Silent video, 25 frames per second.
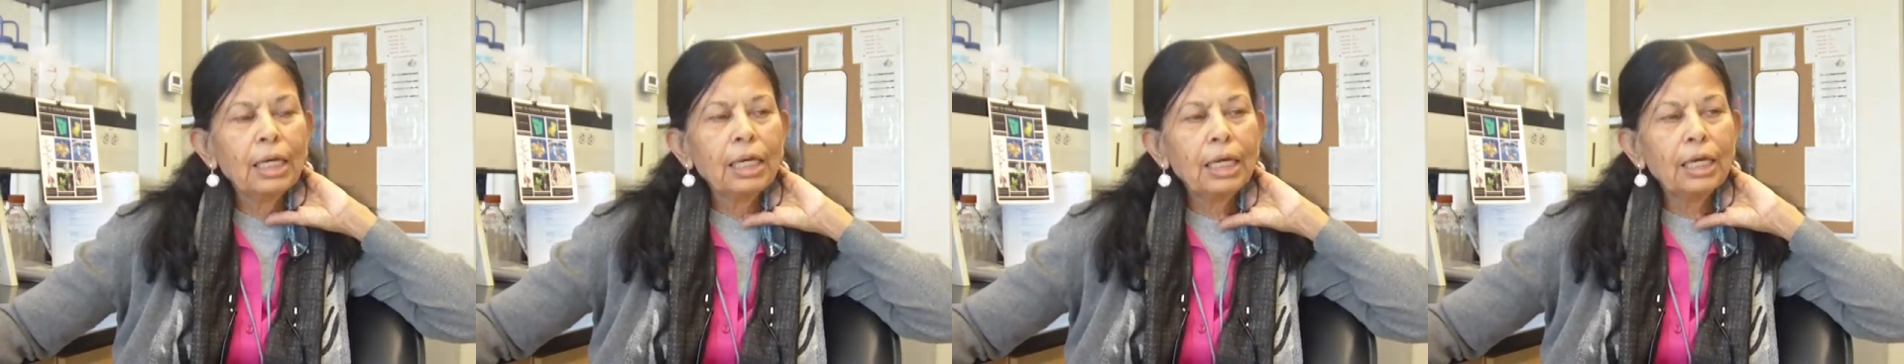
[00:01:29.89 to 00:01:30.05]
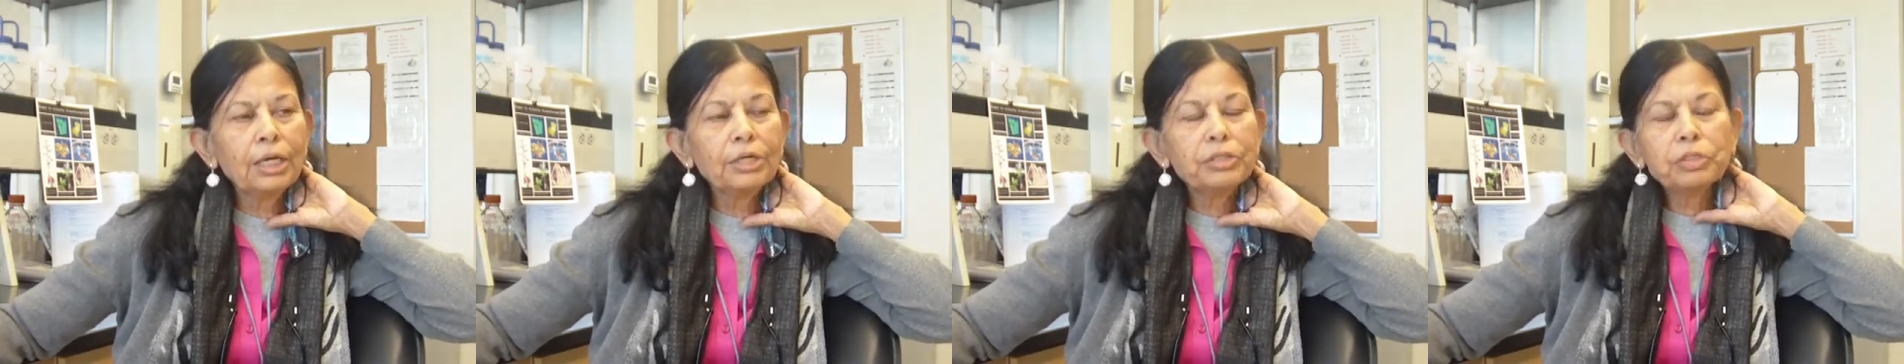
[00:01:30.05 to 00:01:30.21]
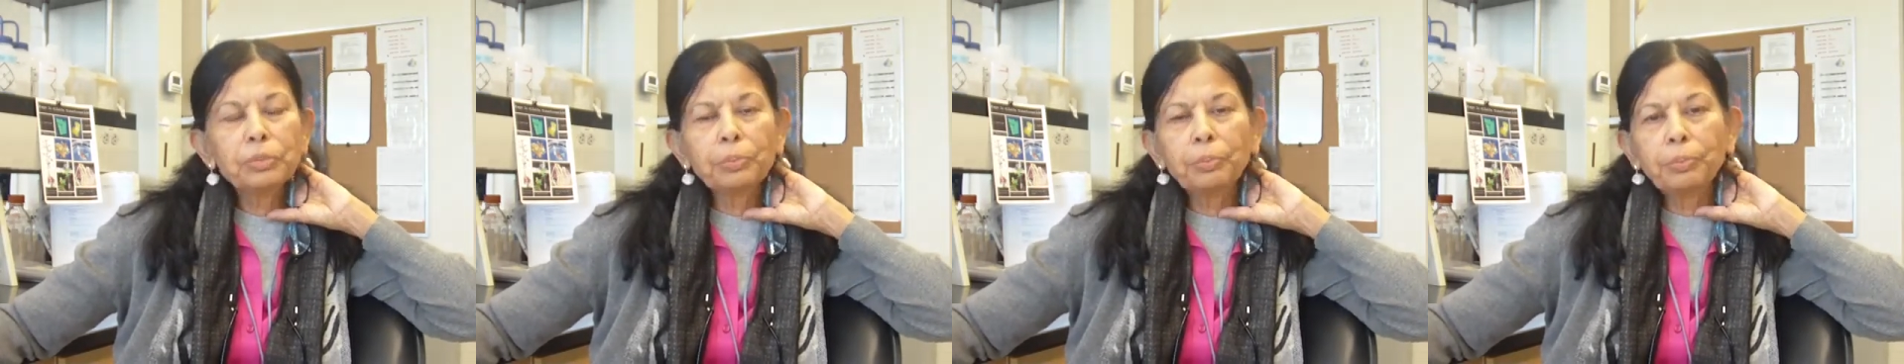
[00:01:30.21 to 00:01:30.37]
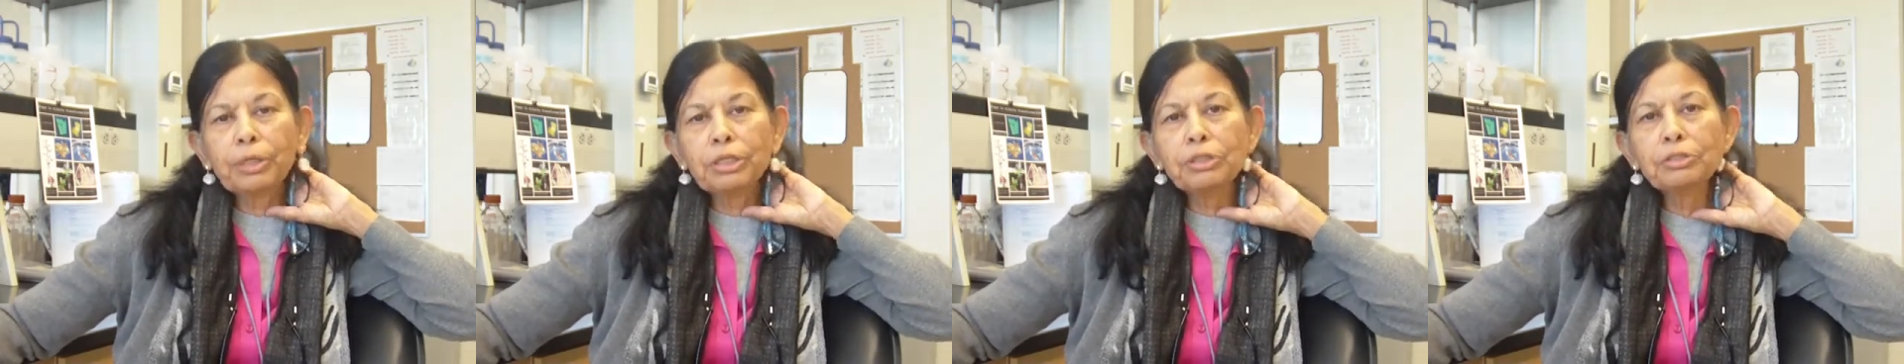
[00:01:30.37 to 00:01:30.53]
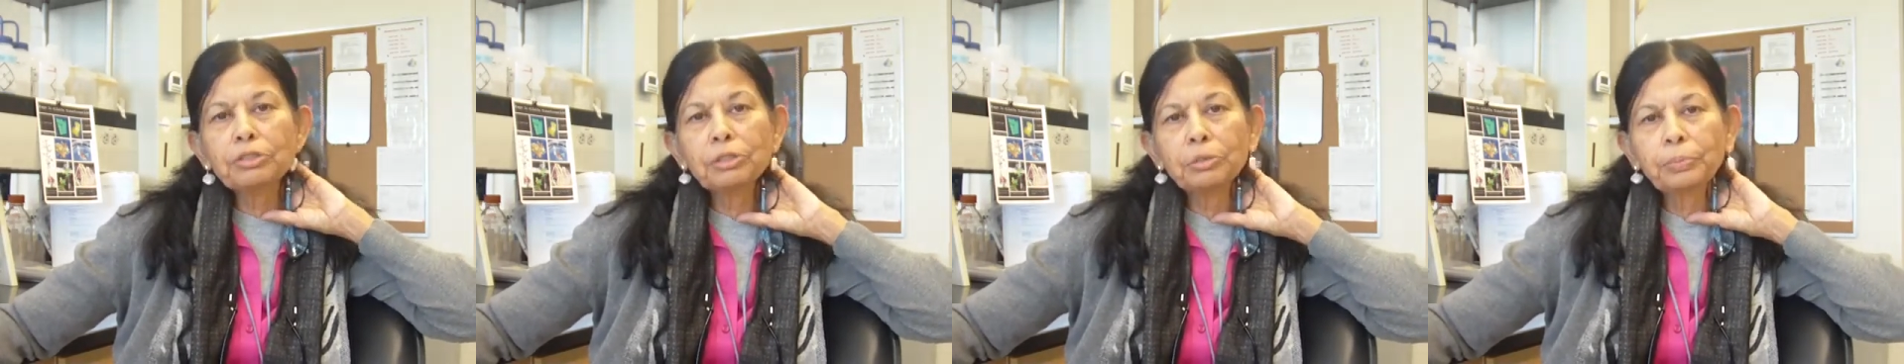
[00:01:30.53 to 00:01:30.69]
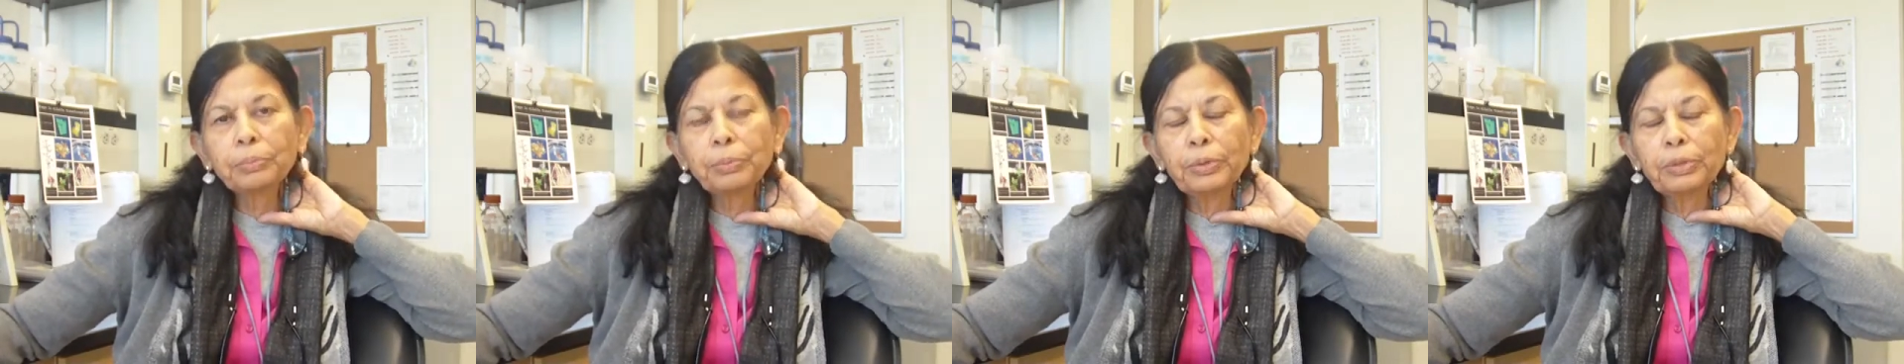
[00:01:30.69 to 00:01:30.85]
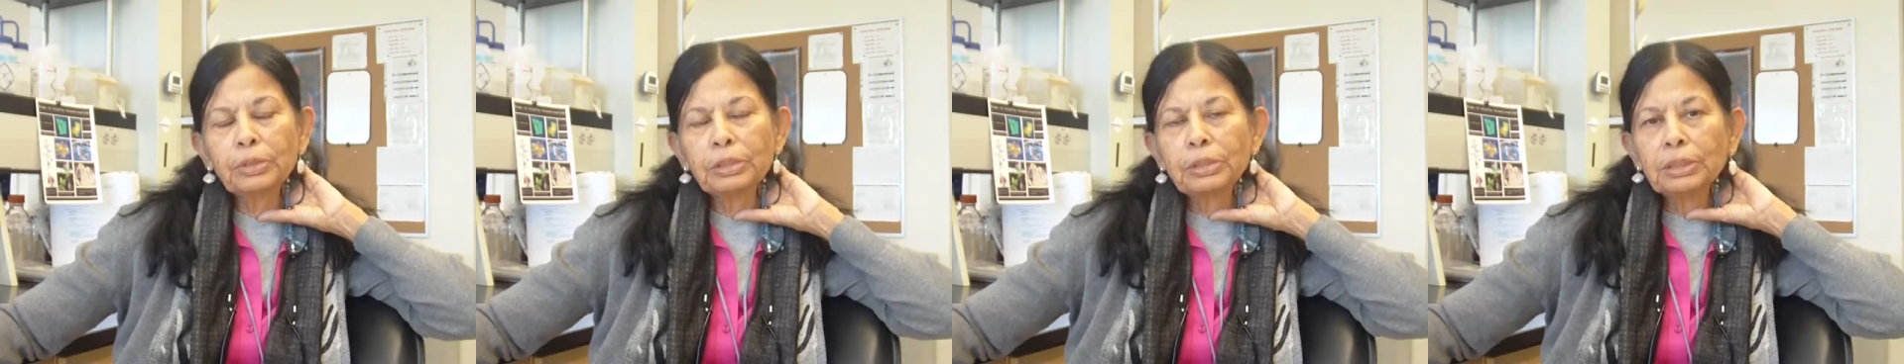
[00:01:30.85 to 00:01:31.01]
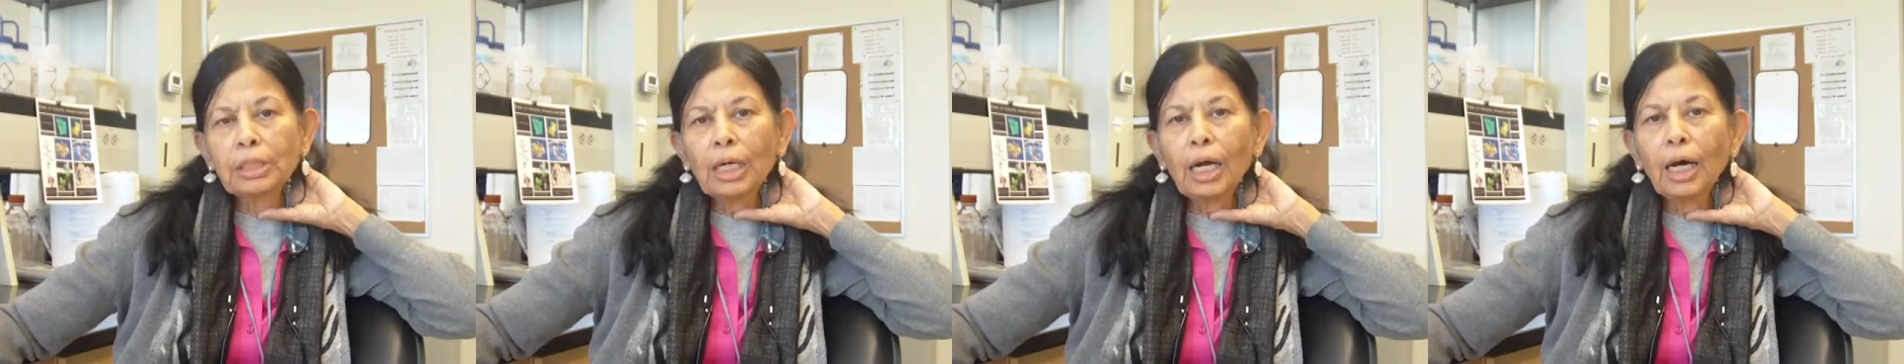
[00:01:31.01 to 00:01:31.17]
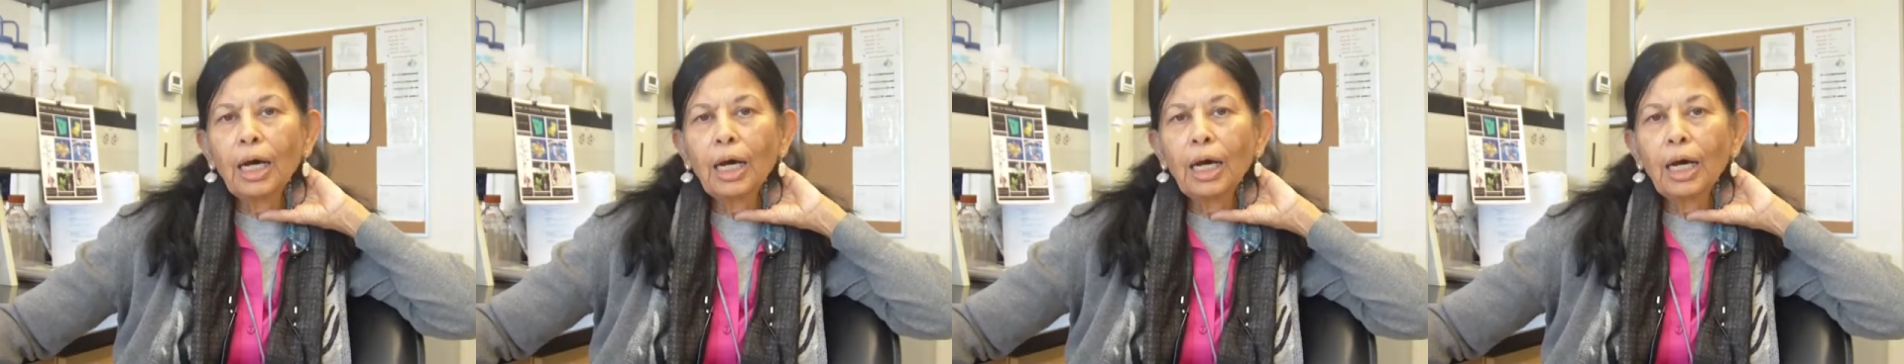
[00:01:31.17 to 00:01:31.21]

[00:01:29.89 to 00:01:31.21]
his principles